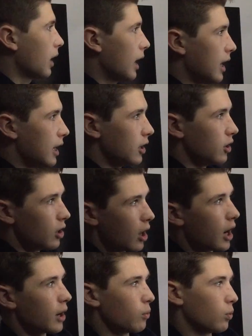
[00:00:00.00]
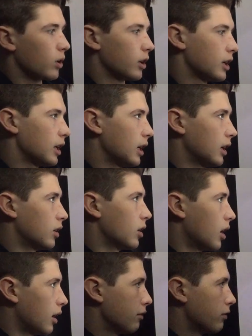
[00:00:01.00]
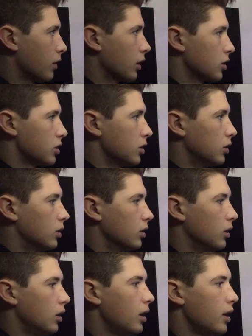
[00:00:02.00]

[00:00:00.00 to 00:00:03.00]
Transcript: a not working, non-functional,